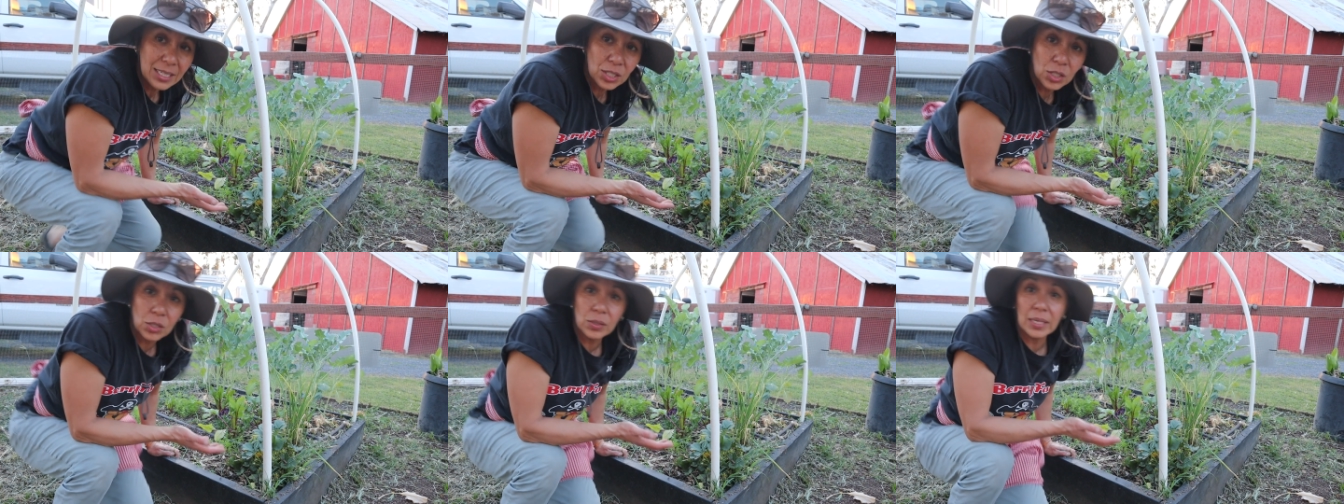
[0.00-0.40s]

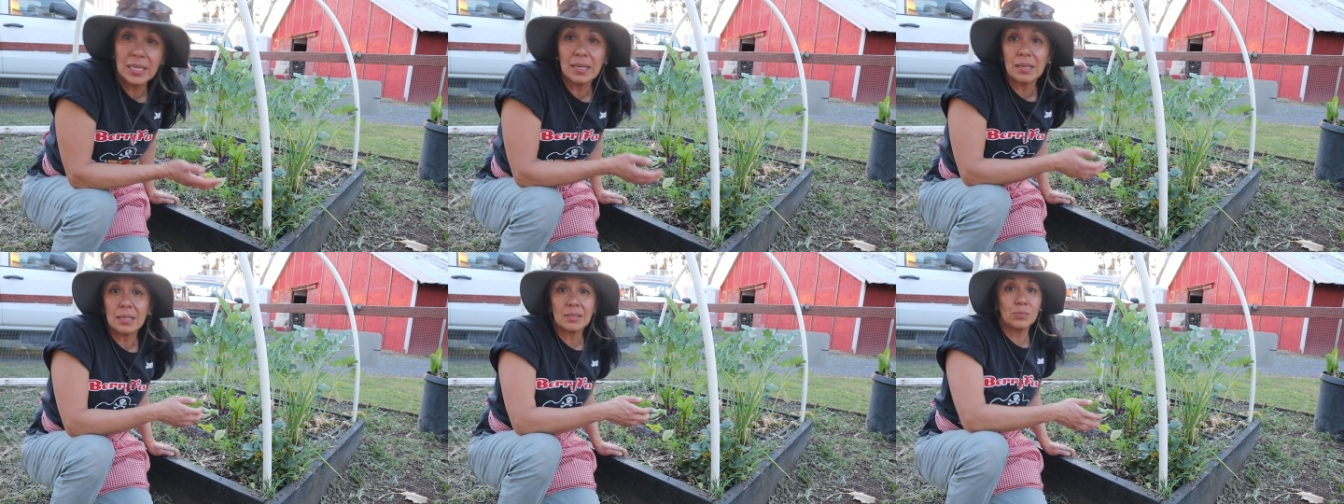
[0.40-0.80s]
and so
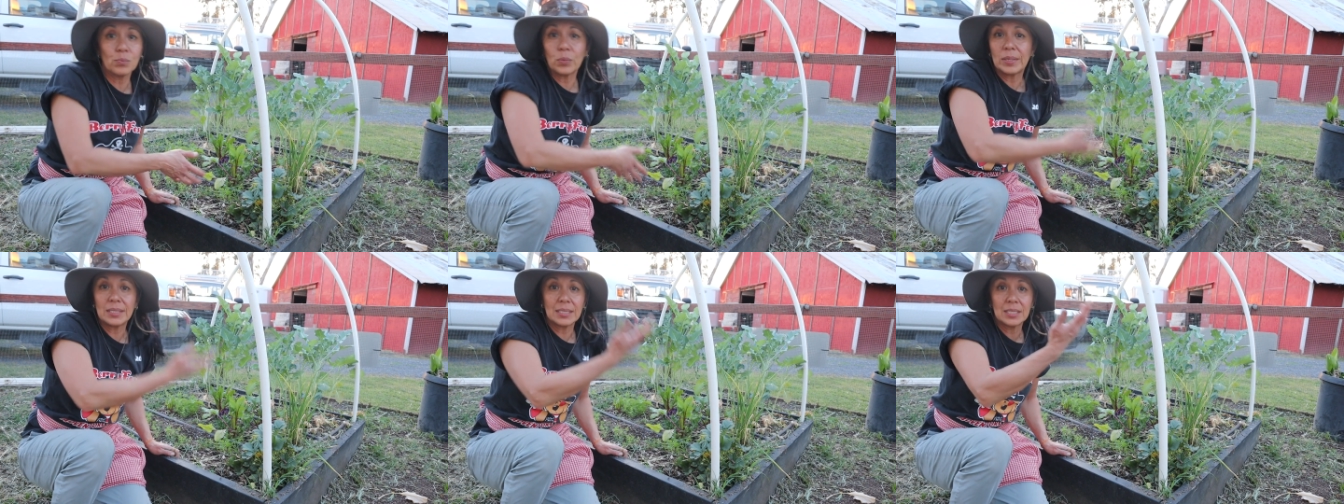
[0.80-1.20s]
then it
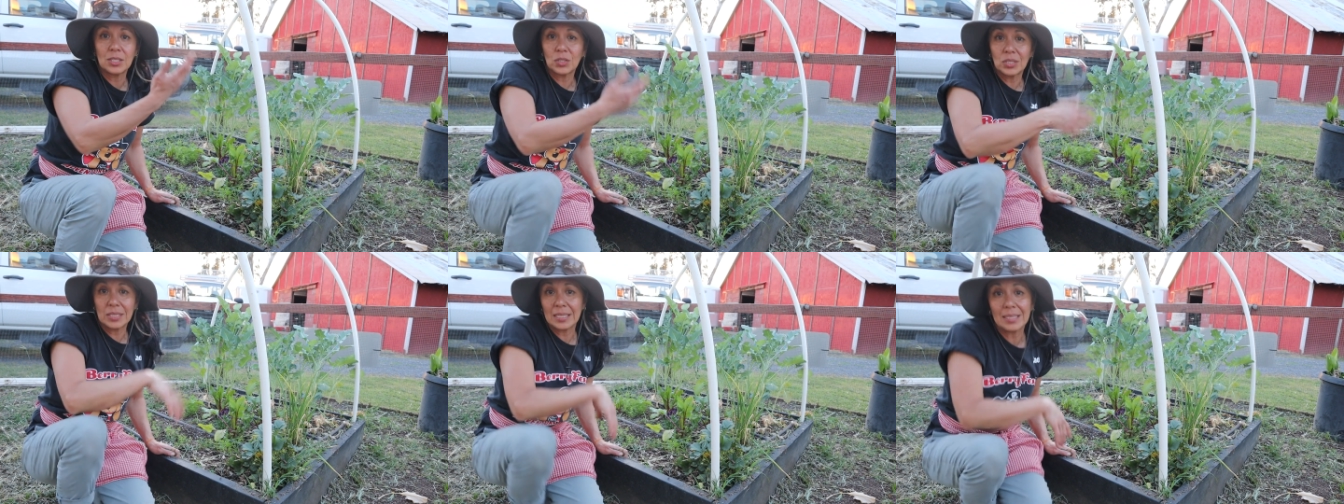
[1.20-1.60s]
went
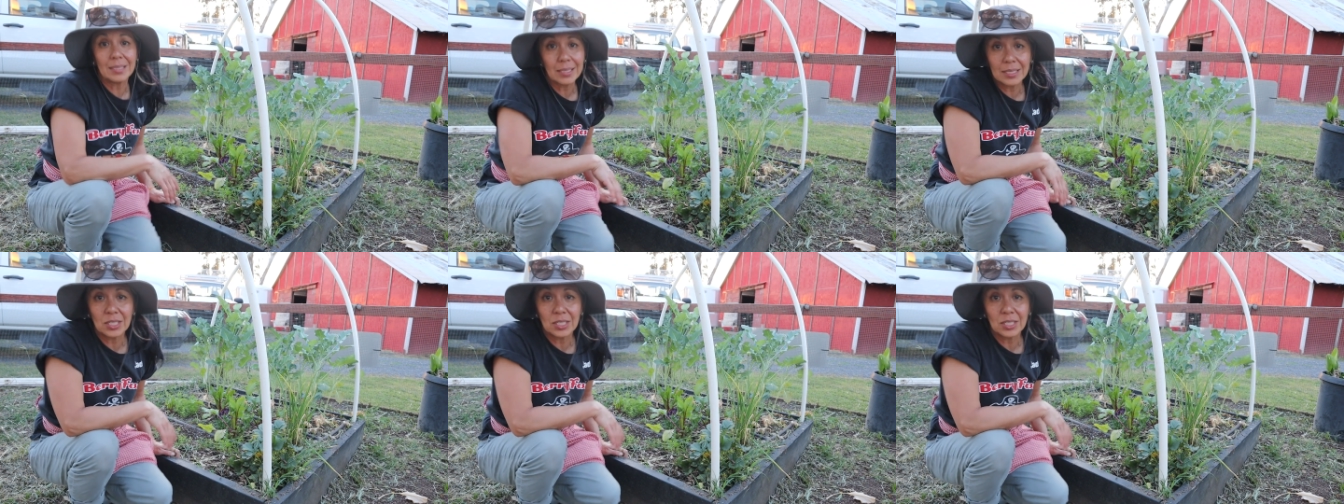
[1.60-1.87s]
to seed.